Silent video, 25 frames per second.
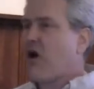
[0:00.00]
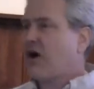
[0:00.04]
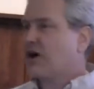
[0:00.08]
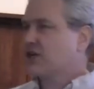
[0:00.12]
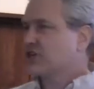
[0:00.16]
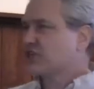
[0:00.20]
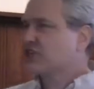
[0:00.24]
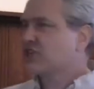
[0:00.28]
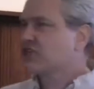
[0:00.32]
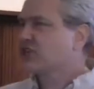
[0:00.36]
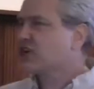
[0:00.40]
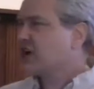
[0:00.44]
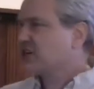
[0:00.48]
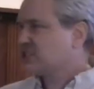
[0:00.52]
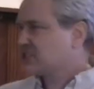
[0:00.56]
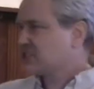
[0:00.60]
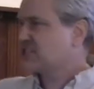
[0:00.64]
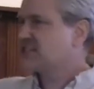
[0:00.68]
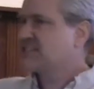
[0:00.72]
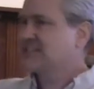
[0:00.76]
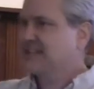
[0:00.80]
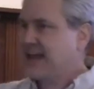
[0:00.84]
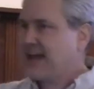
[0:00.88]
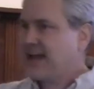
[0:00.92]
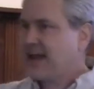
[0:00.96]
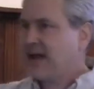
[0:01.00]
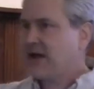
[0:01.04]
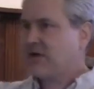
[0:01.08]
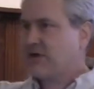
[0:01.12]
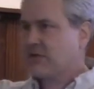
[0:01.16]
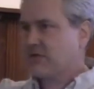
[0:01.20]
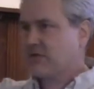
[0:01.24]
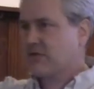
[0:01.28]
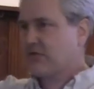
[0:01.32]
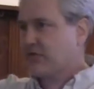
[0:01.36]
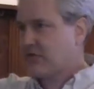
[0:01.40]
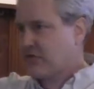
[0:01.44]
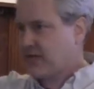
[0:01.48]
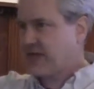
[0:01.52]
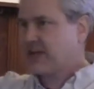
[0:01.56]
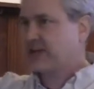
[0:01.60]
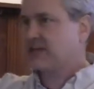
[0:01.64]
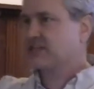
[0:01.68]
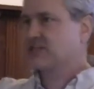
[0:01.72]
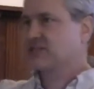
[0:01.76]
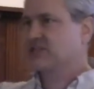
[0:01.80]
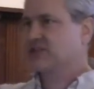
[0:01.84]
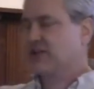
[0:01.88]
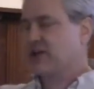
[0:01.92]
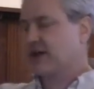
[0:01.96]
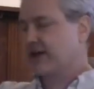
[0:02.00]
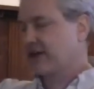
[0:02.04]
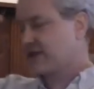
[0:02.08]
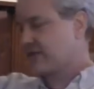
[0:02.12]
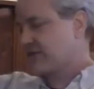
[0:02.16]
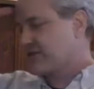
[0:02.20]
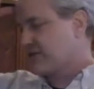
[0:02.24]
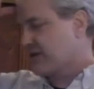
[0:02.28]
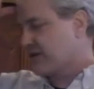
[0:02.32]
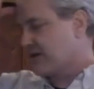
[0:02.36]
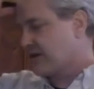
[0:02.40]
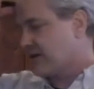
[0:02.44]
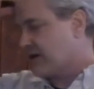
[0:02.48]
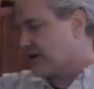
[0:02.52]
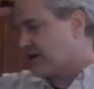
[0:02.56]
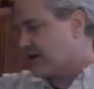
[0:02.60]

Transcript: shuts down things like the,